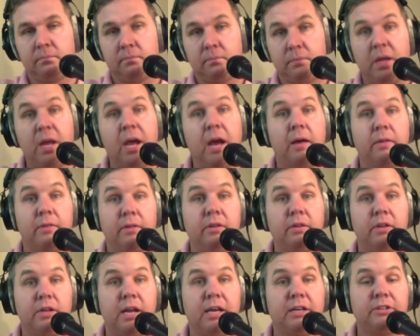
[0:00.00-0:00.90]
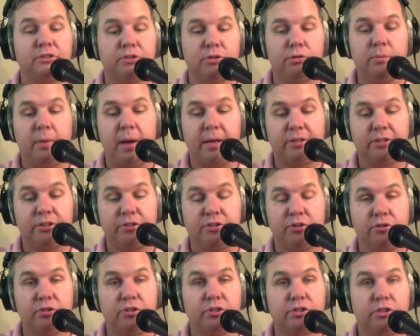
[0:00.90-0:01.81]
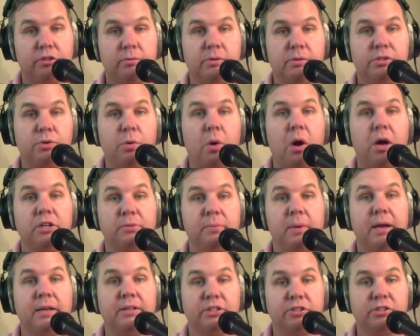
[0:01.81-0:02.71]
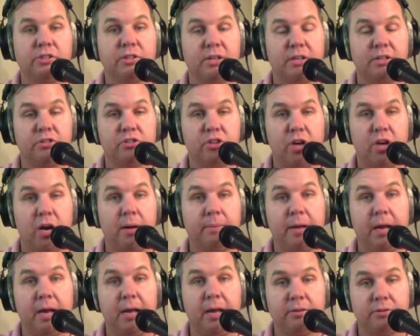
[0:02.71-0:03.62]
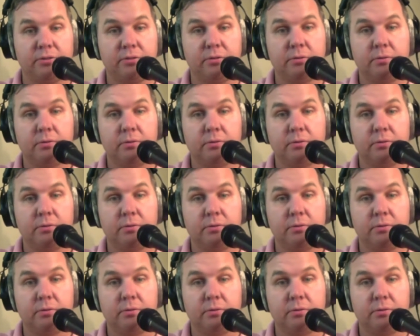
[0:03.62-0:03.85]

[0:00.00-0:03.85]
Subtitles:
Yeah, the next two matches are just going to be squash matches against job guys.